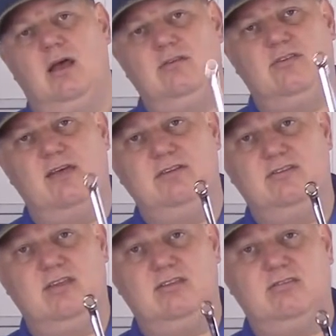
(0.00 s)
A
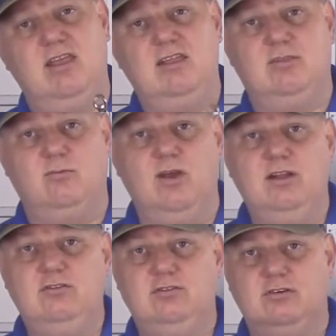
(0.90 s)
7/16
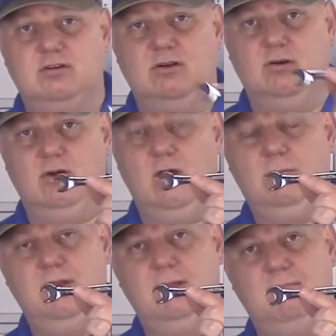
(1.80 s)
wrench, or
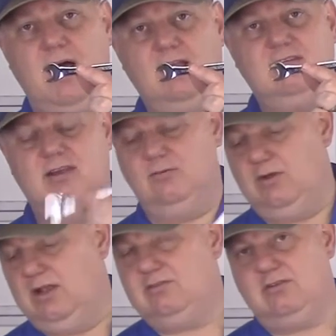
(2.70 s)
open-end box-end
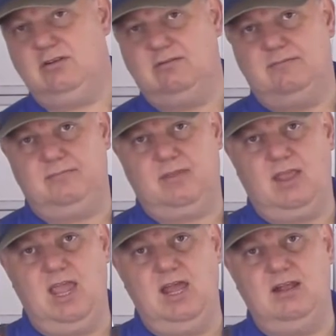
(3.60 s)
wrench,
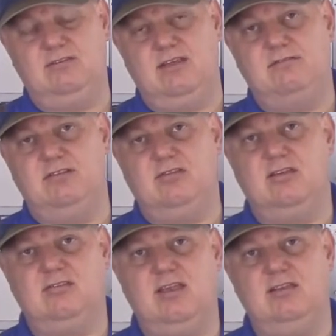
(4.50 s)
and a
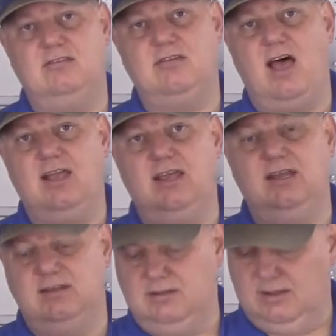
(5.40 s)
7/16
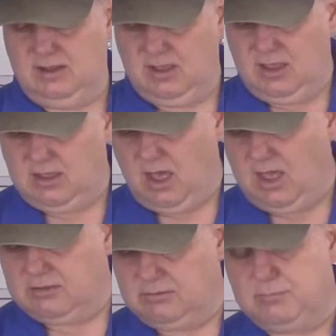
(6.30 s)
socket
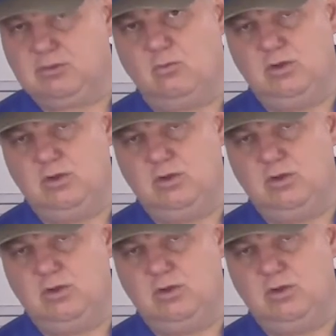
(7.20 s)
to put the